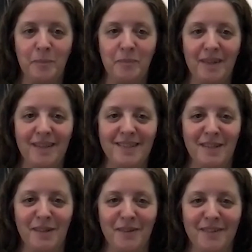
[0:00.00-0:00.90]

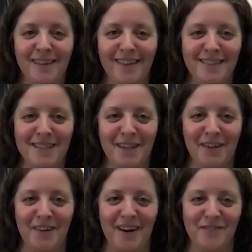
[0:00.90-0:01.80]
So yeah, stick
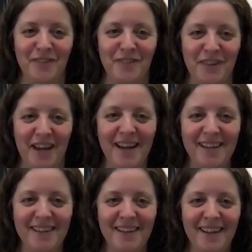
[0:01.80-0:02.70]
around for that.
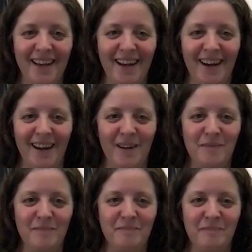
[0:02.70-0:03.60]

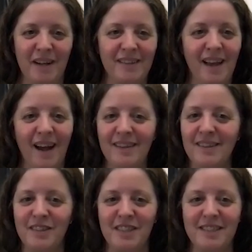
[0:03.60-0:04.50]
But yeah,
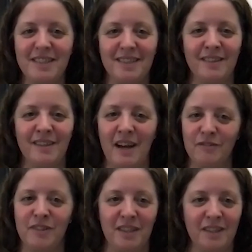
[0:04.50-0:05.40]
you have
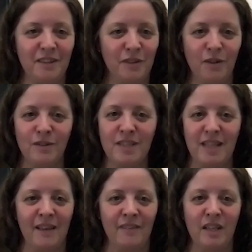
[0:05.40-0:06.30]
to clear those
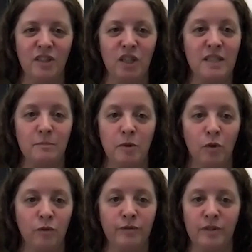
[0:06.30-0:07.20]
and then just
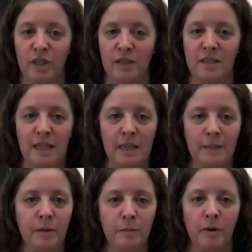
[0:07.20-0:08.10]
move, just keep
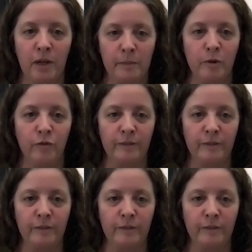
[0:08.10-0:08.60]
the body moving.